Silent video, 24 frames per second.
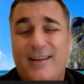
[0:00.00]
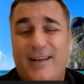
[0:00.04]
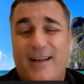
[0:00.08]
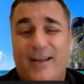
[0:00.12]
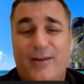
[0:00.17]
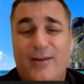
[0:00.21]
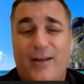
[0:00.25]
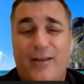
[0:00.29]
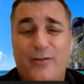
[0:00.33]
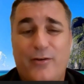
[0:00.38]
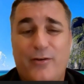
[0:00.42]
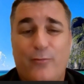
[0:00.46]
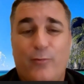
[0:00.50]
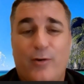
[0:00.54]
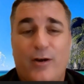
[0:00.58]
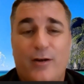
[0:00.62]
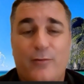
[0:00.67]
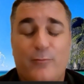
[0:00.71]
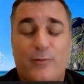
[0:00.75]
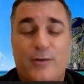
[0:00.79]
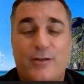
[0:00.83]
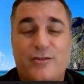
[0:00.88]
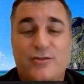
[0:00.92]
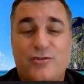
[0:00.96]
Another
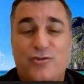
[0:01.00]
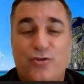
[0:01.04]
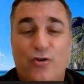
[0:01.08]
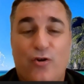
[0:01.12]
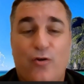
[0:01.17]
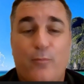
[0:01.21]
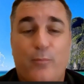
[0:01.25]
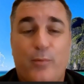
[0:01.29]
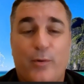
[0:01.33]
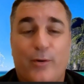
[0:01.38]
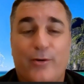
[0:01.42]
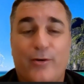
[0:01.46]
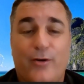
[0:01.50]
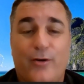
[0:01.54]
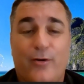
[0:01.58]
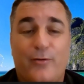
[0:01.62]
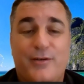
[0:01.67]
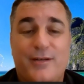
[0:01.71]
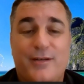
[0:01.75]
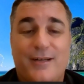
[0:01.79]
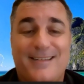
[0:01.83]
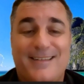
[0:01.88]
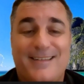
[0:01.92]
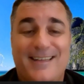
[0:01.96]
one was Joe Burrow
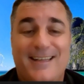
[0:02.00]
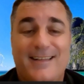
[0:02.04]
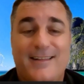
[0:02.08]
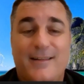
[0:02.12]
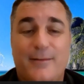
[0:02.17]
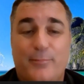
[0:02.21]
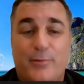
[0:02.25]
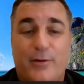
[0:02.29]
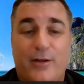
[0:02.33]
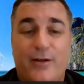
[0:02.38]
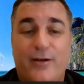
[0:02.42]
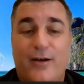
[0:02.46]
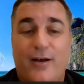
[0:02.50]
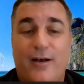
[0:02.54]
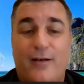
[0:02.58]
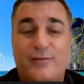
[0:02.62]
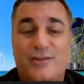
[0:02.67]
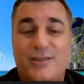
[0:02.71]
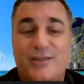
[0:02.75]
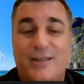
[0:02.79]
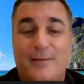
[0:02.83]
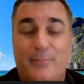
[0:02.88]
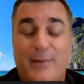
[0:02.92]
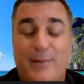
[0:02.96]
to lead the
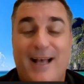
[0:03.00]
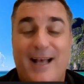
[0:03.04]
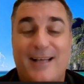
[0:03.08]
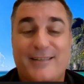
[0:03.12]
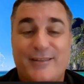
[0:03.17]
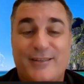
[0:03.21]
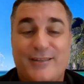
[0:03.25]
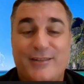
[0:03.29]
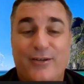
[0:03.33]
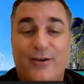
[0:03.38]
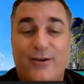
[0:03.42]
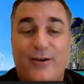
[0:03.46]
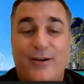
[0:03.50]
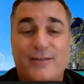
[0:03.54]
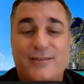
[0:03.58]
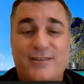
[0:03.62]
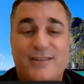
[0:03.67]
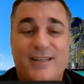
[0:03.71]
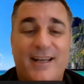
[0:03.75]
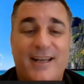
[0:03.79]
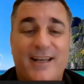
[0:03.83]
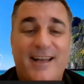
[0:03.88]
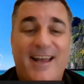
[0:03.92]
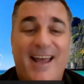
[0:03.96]
playoffs in passing
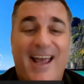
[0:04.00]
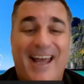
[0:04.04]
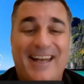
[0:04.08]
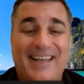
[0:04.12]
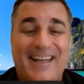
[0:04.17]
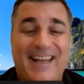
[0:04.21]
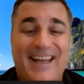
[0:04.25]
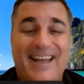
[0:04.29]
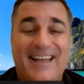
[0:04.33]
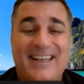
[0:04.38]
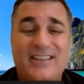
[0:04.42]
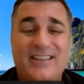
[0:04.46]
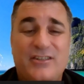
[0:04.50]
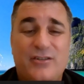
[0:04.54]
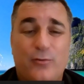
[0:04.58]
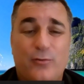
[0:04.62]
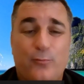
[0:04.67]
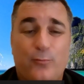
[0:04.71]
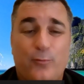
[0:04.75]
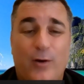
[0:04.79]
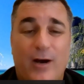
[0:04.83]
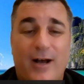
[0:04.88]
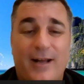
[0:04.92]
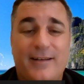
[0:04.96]
yards at
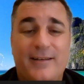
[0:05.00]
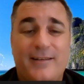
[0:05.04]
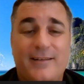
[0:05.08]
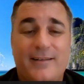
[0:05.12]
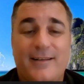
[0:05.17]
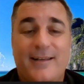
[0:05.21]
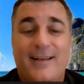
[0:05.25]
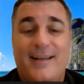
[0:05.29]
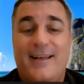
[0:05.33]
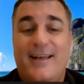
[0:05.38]
8-1,